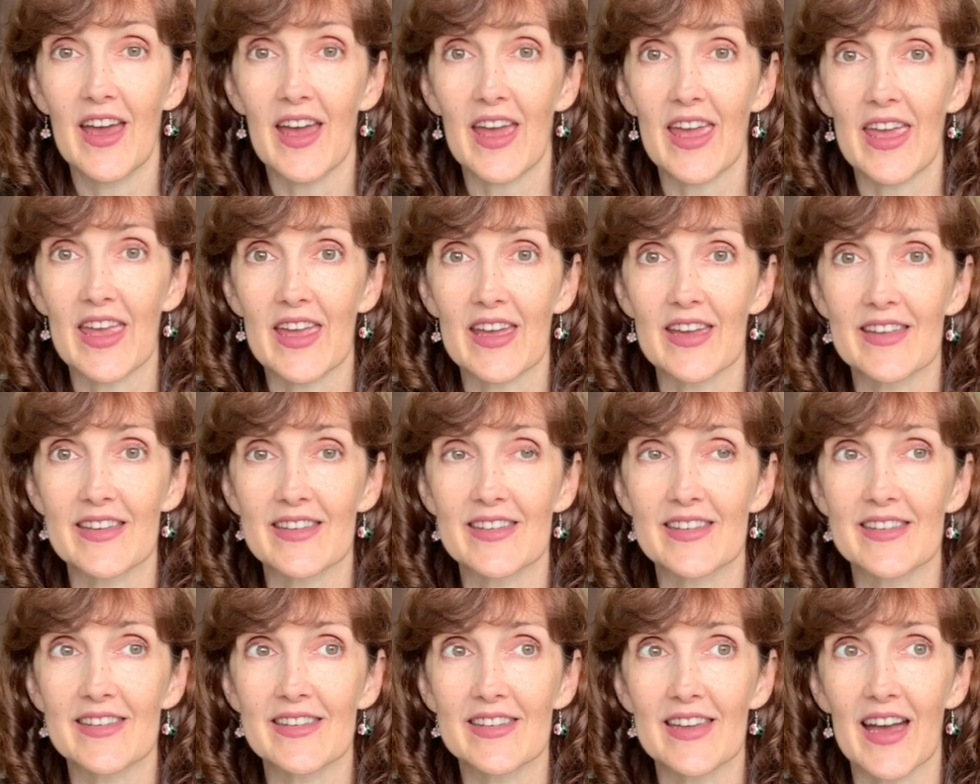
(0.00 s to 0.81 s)

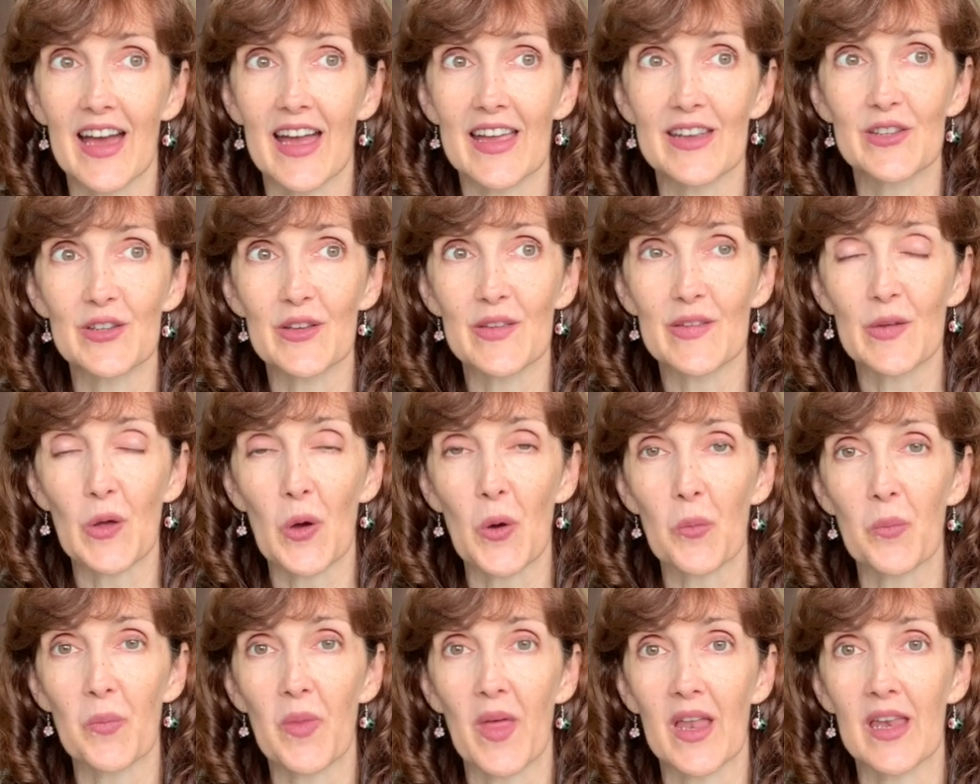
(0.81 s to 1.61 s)
and I just
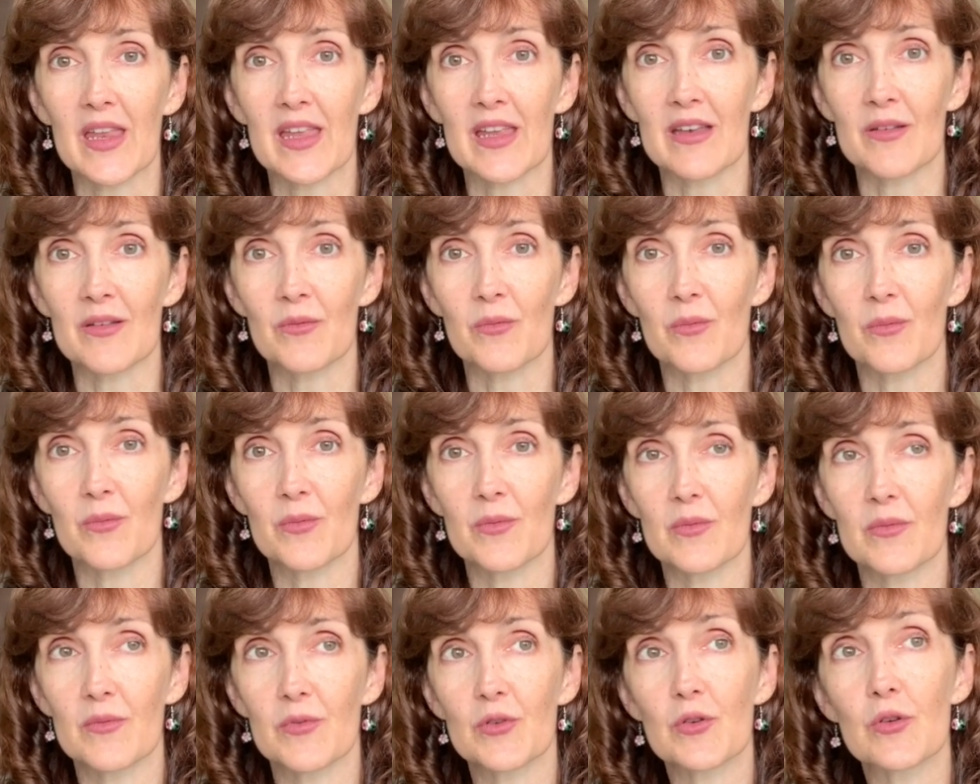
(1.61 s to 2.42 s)
hope that it
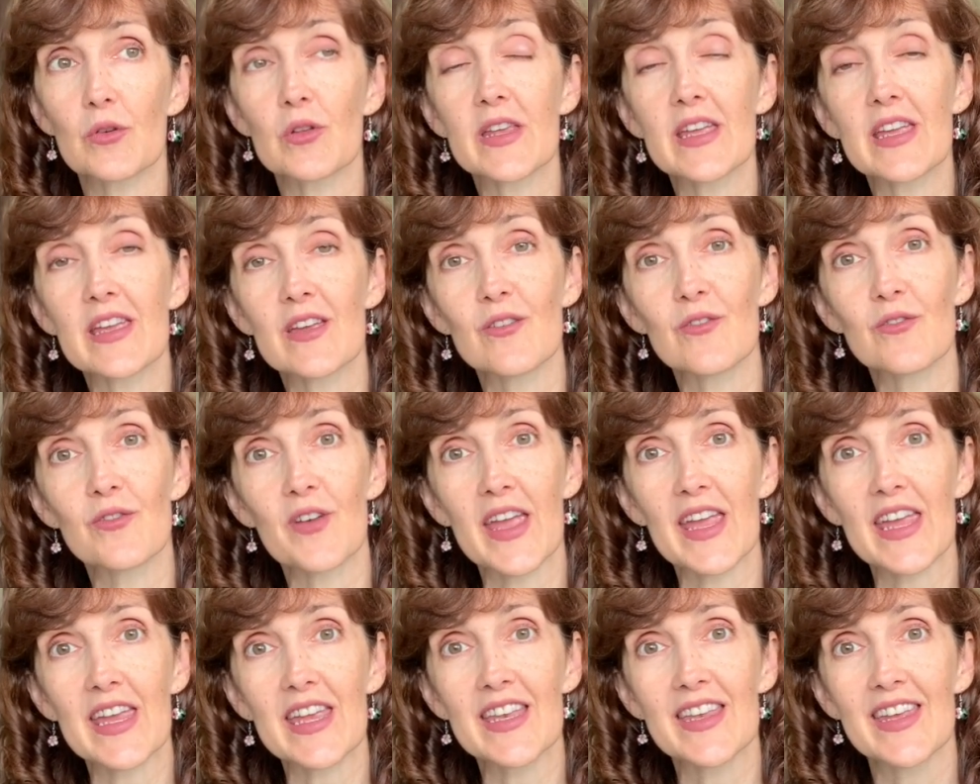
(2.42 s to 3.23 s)
truly
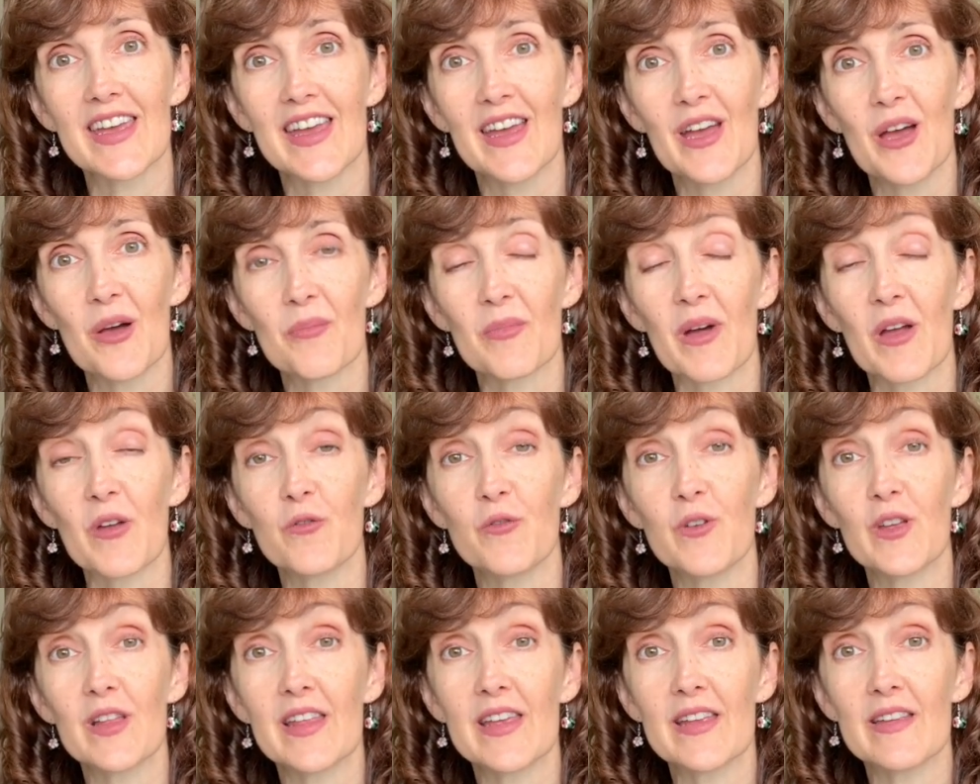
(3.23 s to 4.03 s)
conveyed my
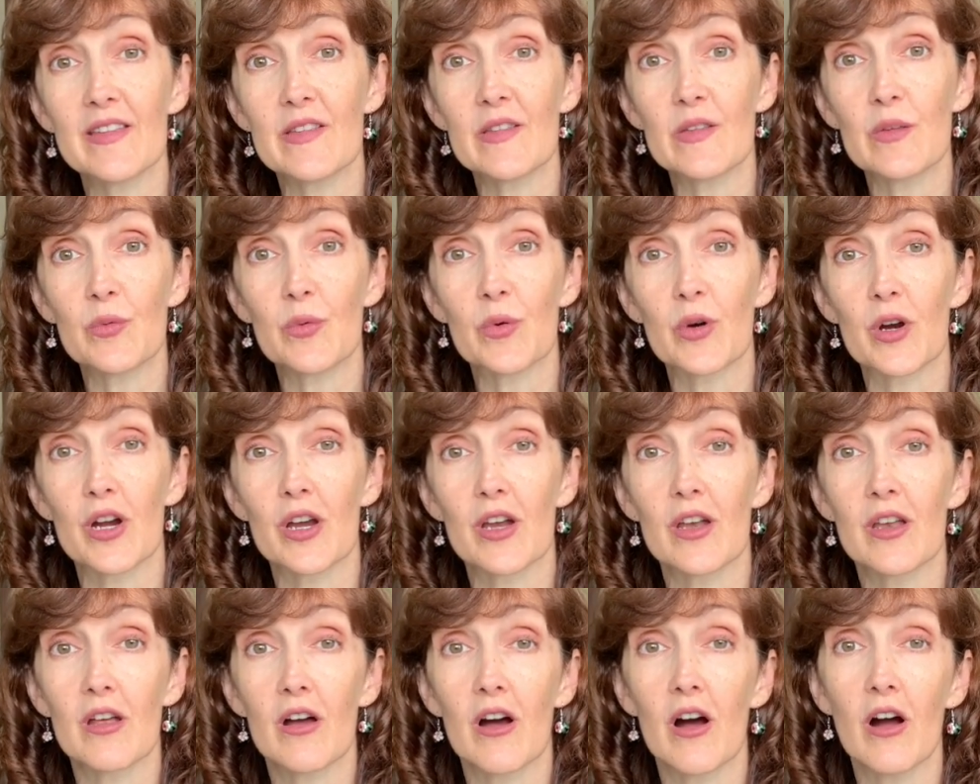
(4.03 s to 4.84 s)
feelings
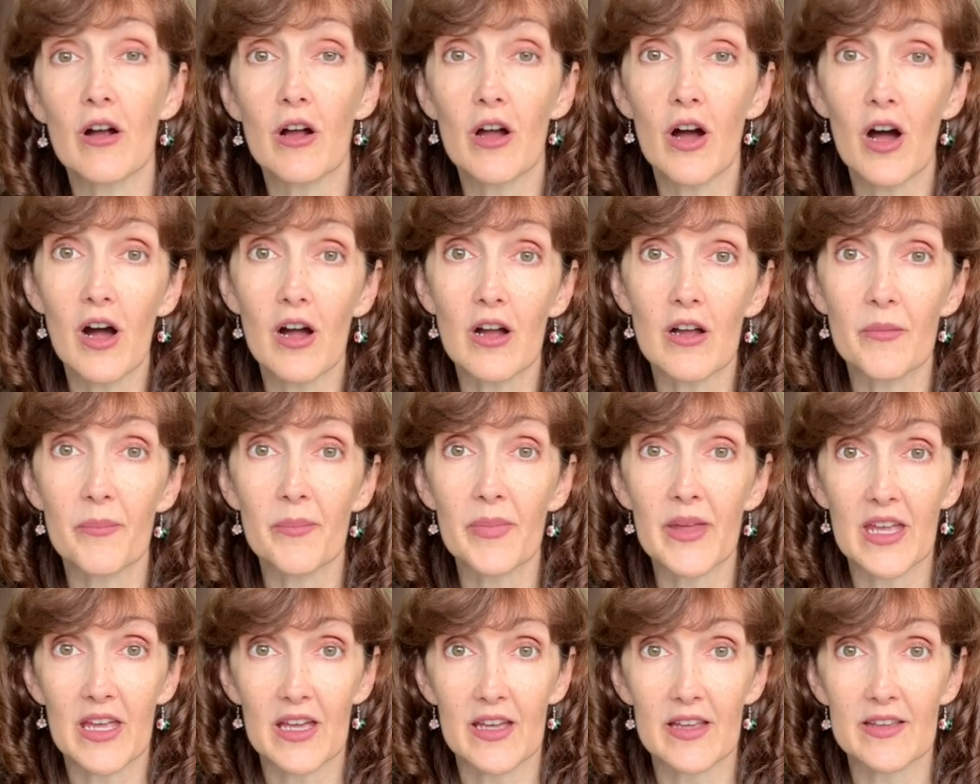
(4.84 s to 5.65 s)
toward Hong Kong,
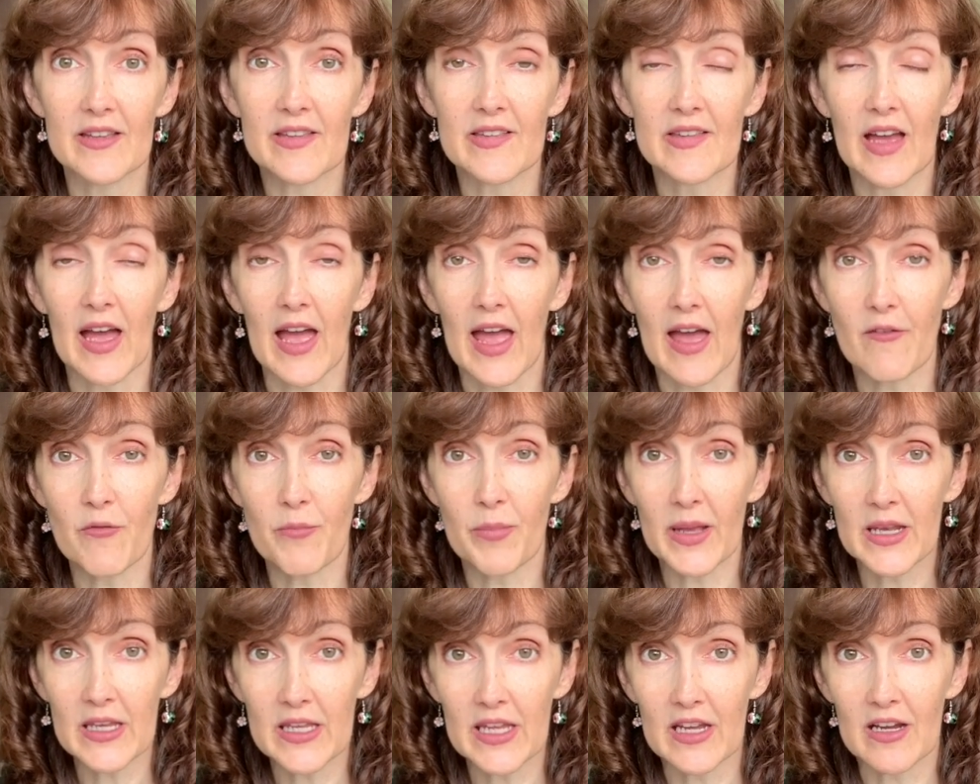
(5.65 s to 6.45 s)
because I have
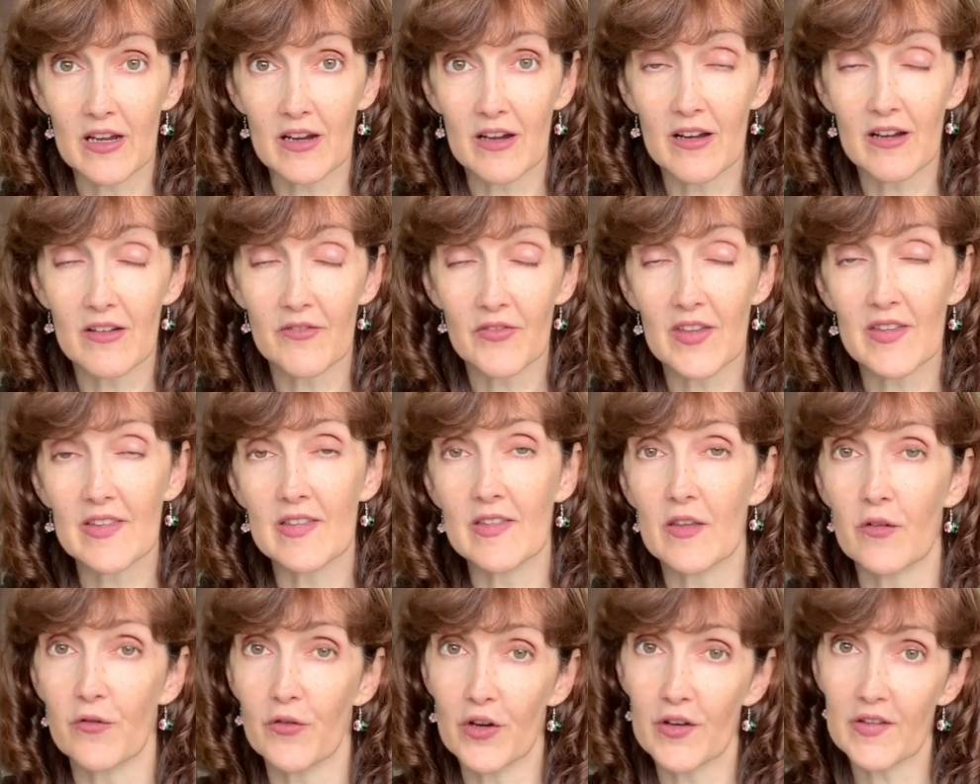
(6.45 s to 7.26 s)
been here. This is
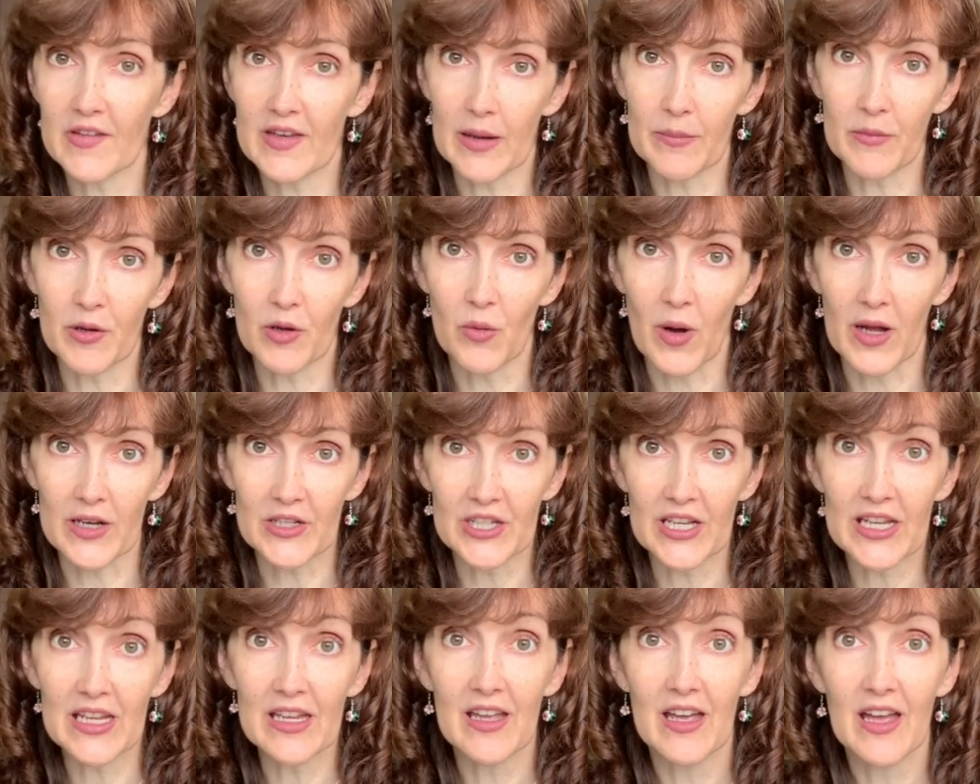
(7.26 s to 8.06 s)
the first time you're
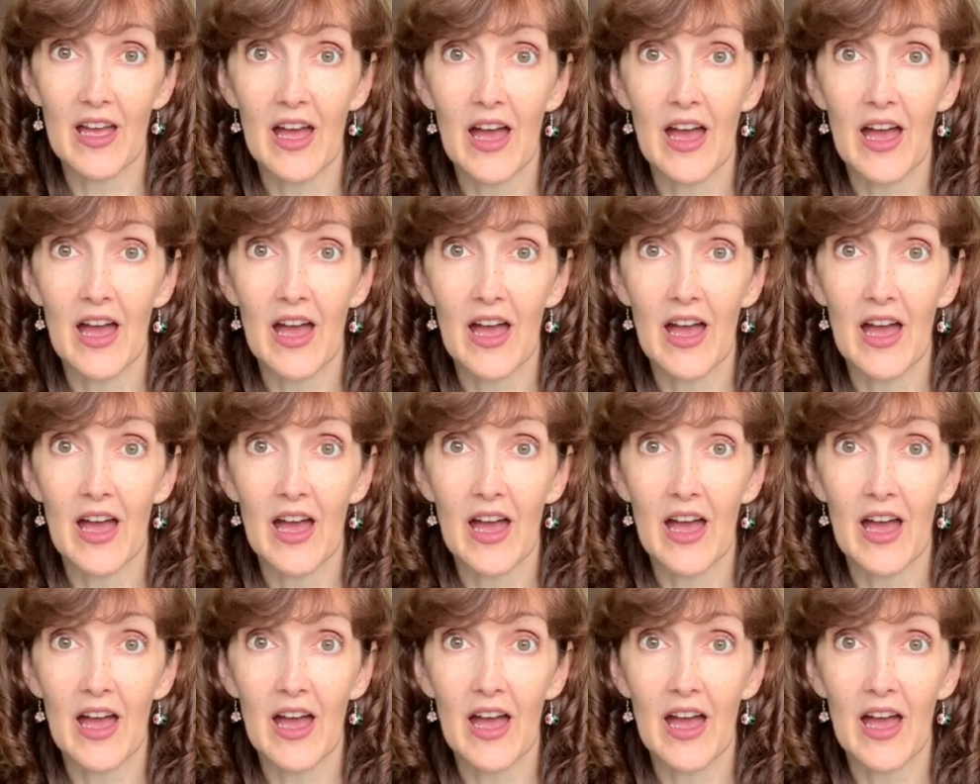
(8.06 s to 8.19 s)
watching.